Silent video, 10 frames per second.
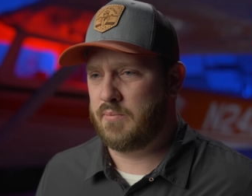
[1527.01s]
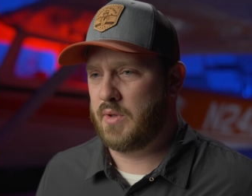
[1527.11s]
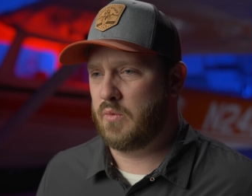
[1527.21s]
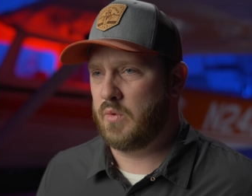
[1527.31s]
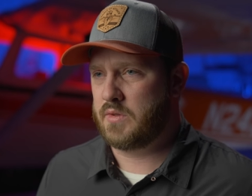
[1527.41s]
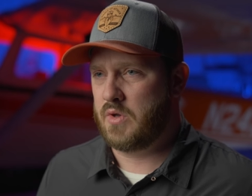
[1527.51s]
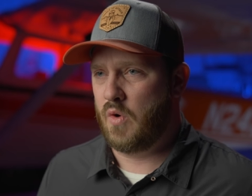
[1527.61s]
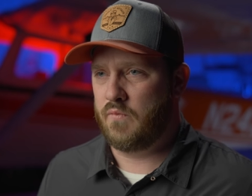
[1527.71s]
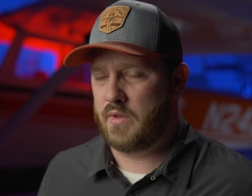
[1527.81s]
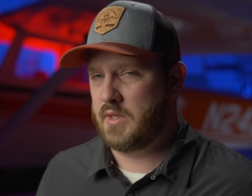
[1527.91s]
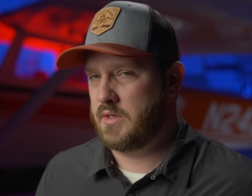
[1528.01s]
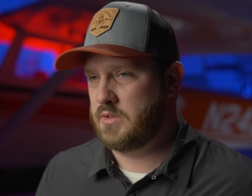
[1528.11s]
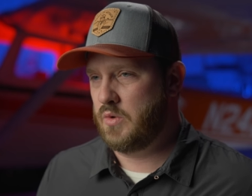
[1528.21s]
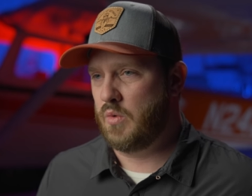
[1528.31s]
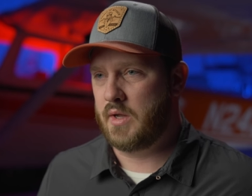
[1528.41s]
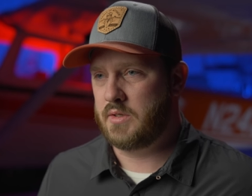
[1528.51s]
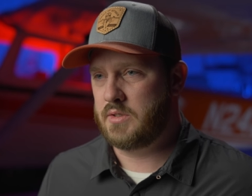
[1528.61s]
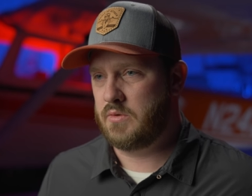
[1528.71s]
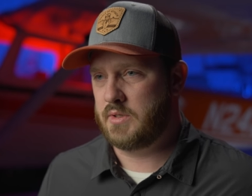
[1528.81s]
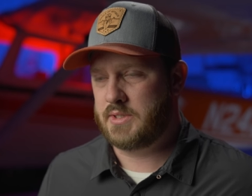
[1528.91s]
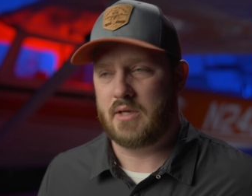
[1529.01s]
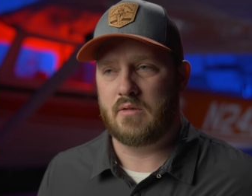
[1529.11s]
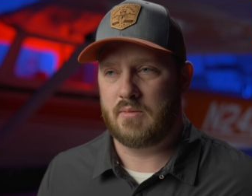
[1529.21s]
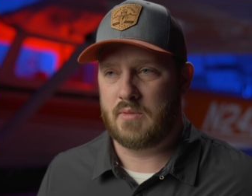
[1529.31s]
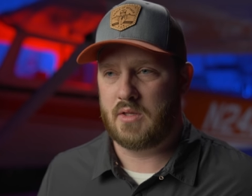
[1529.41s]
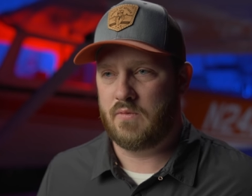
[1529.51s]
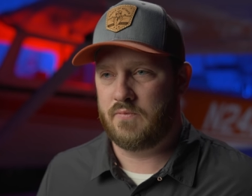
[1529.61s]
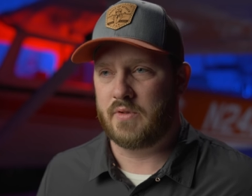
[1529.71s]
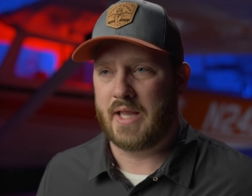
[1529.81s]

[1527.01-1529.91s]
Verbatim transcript: but with COVID, they do want you to tell them that you've